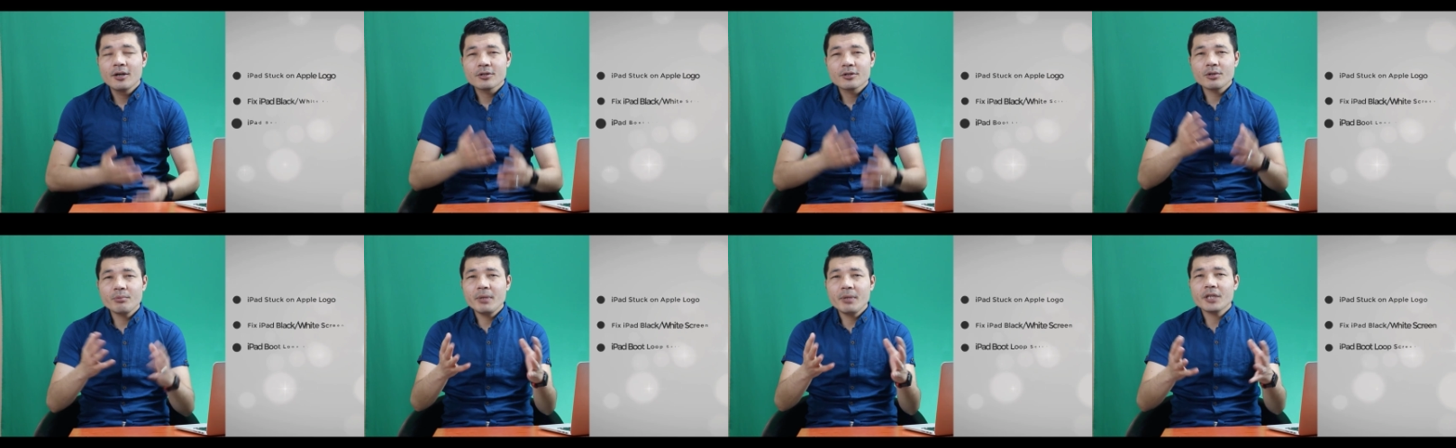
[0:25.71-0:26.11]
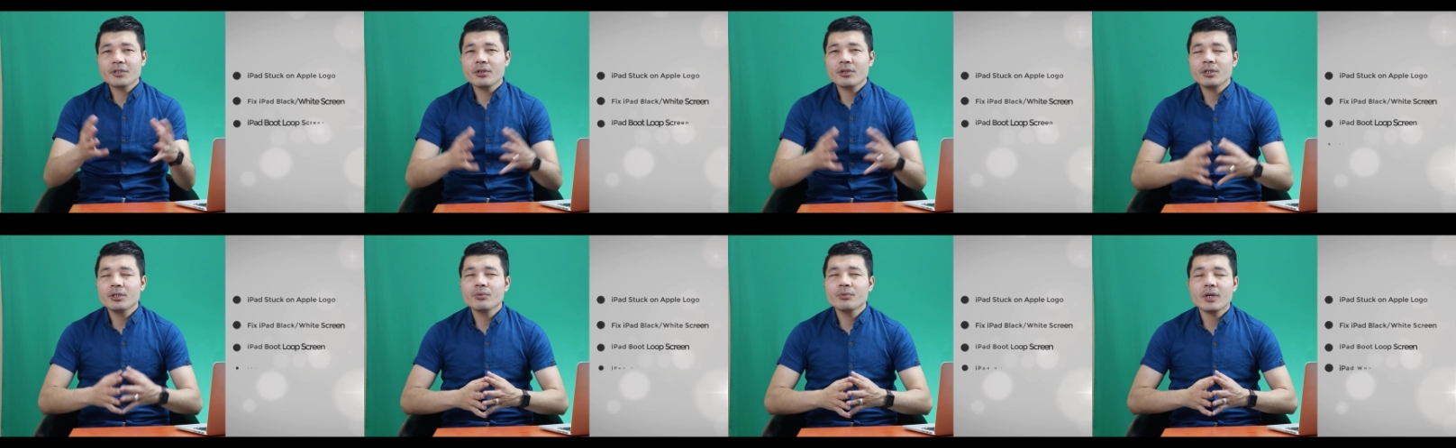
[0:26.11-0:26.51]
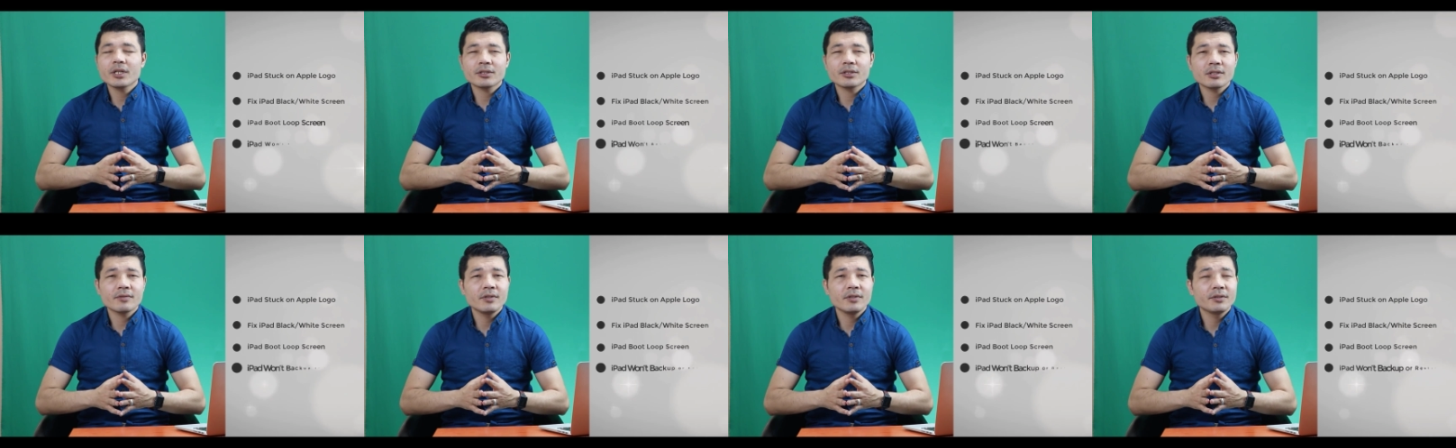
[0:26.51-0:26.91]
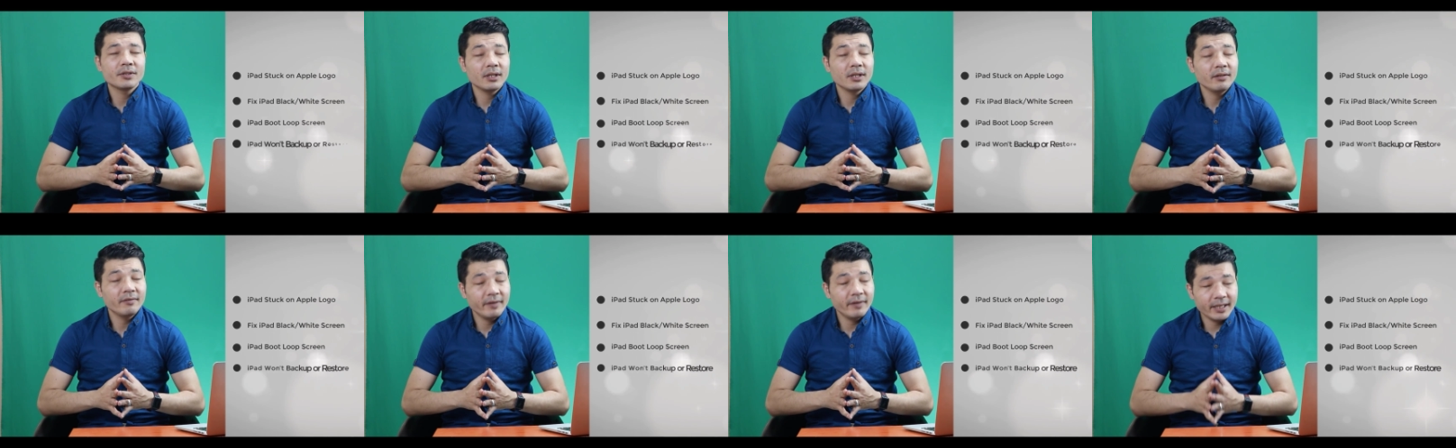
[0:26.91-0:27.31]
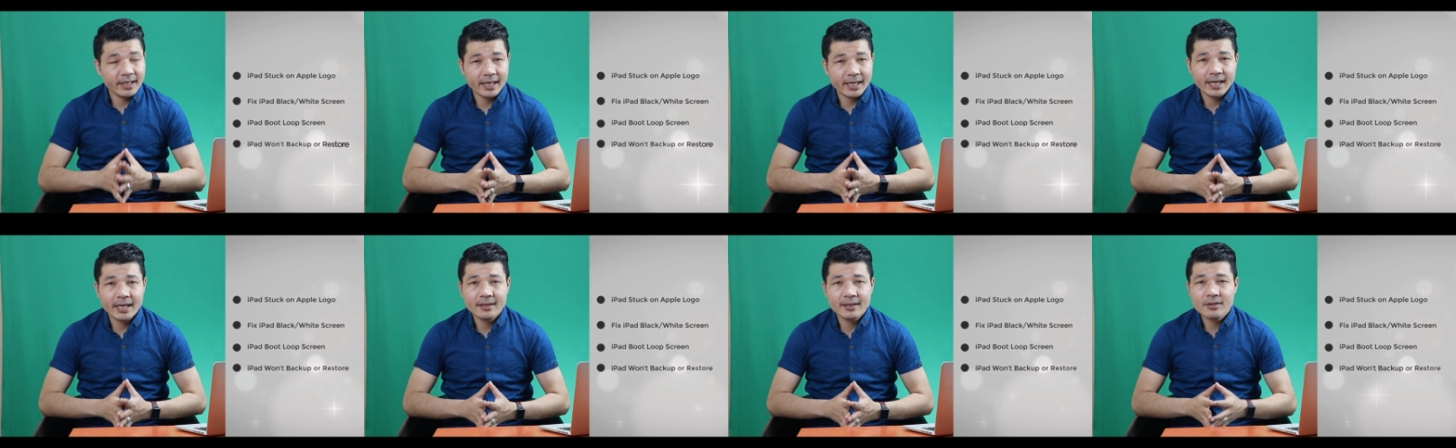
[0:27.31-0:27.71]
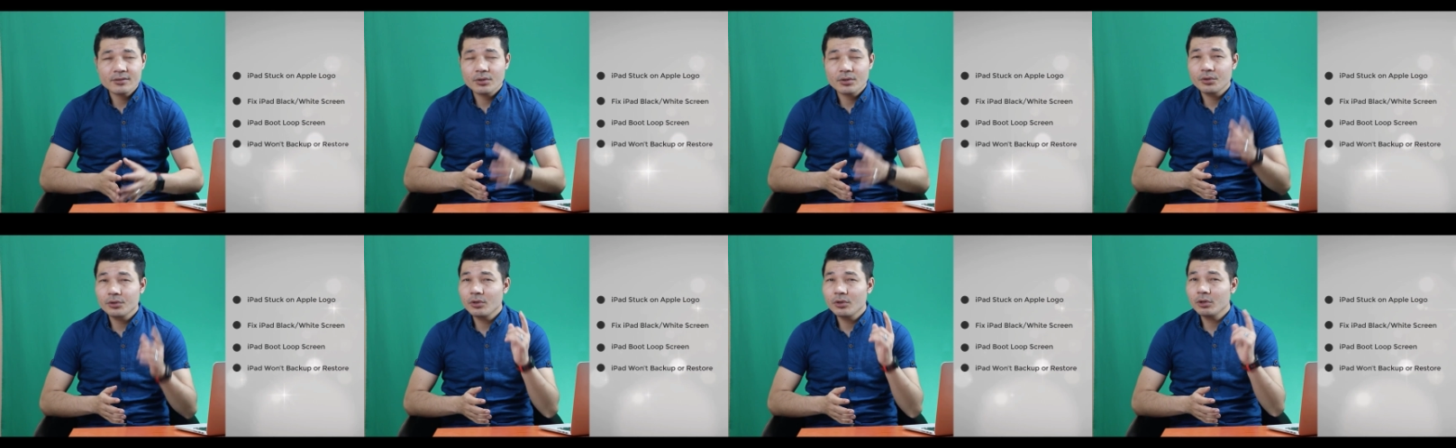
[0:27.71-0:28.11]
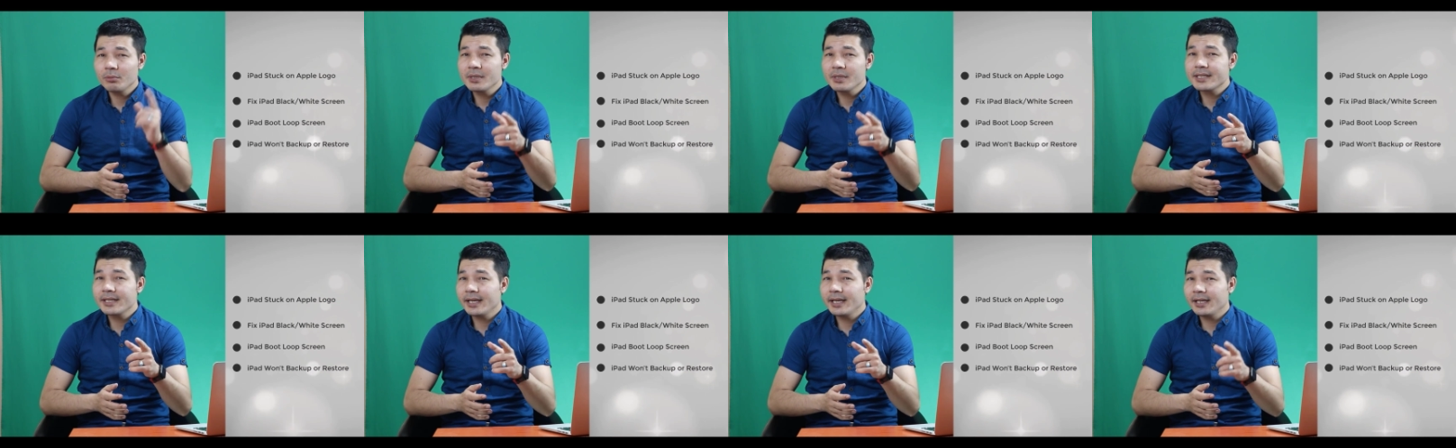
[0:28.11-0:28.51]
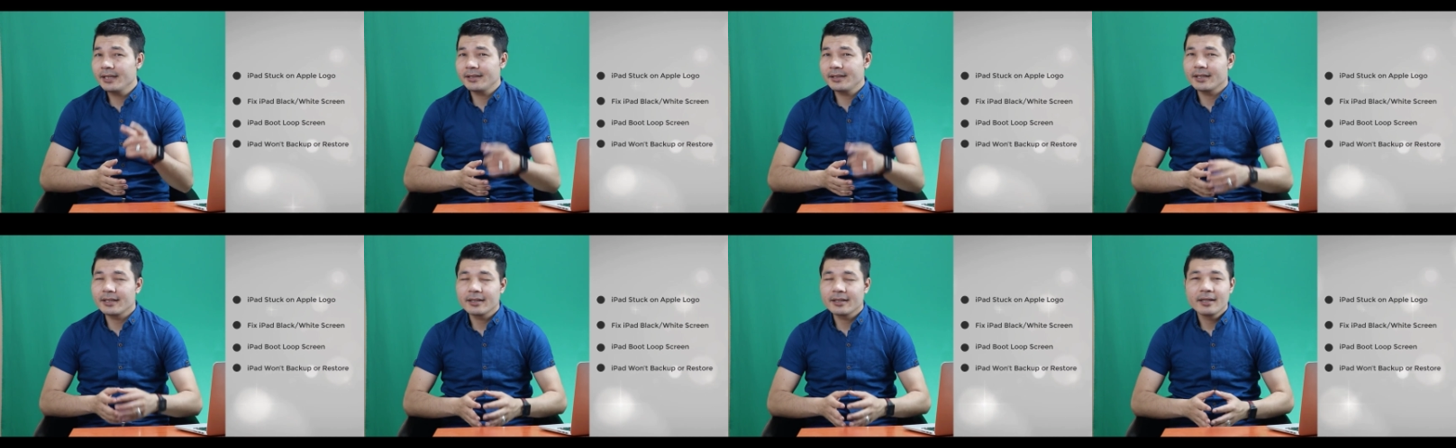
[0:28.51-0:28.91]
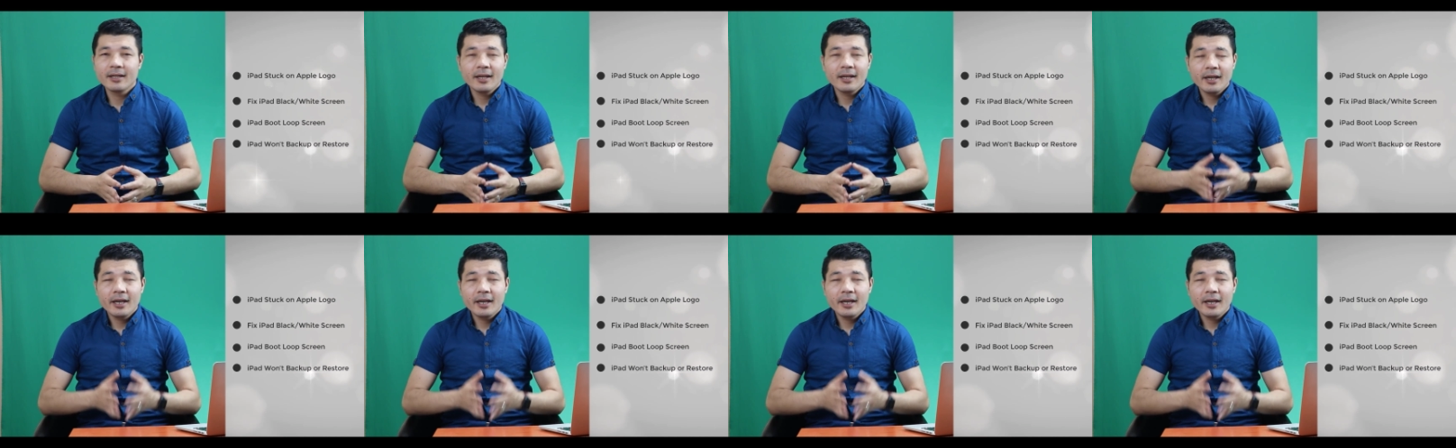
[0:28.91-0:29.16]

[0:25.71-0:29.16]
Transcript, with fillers: So make sure you watch this video till the very end so you don't miss anything.